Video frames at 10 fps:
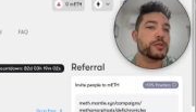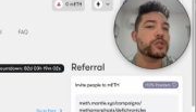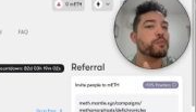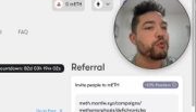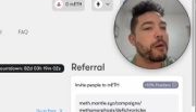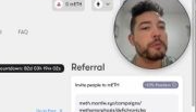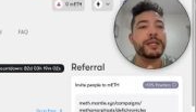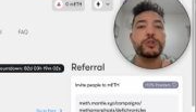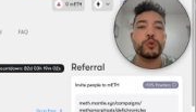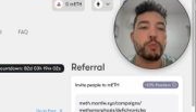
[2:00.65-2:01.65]
So
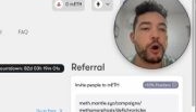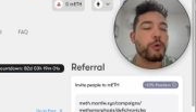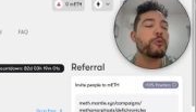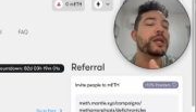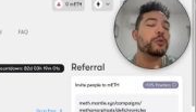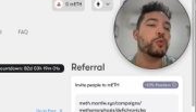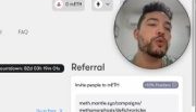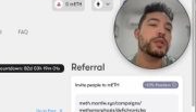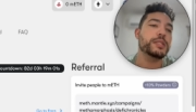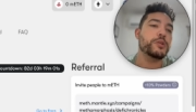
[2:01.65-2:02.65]
probably tomorrow it will
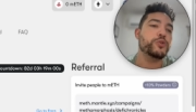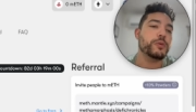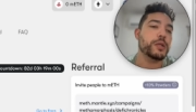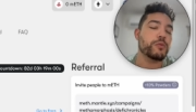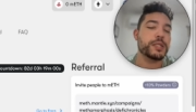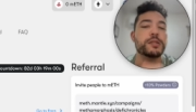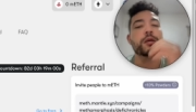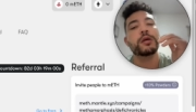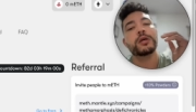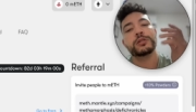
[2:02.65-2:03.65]
continue to increase.
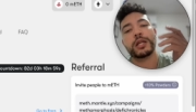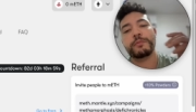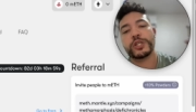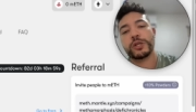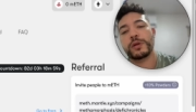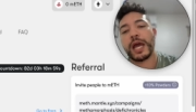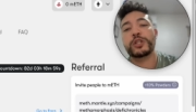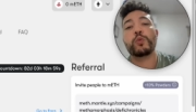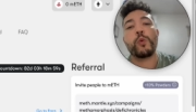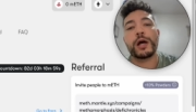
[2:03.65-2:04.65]
So let me show you
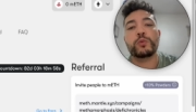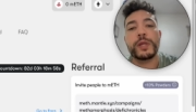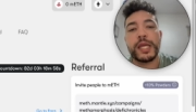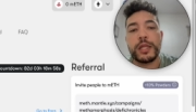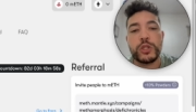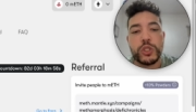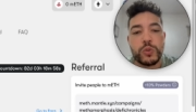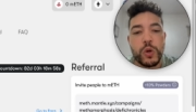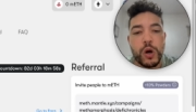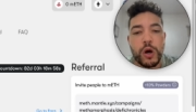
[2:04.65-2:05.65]
guys what we can
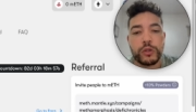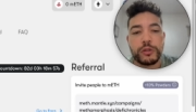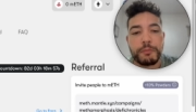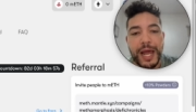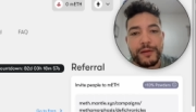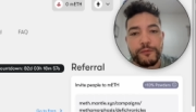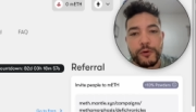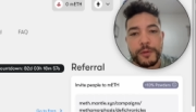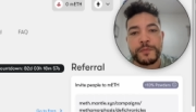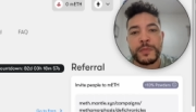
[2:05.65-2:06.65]
do on the
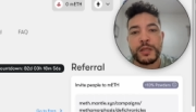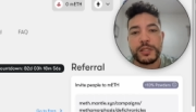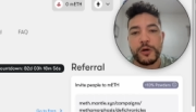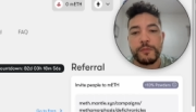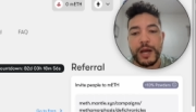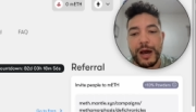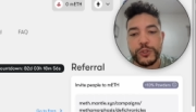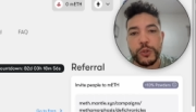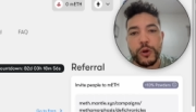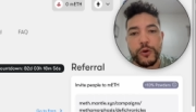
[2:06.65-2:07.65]
platform. So how
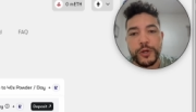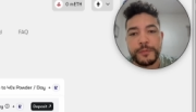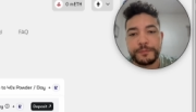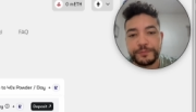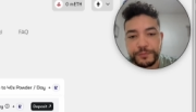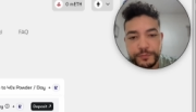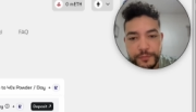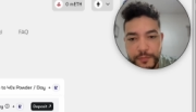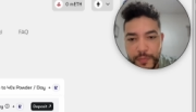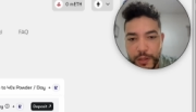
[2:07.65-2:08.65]
to earn,
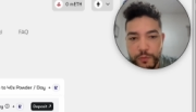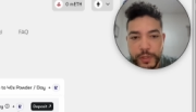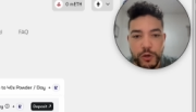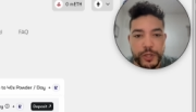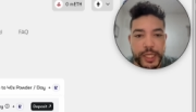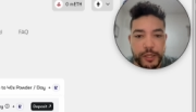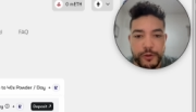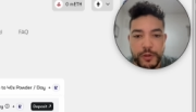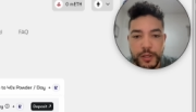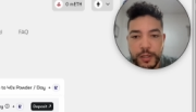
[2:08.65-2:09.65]
we go here.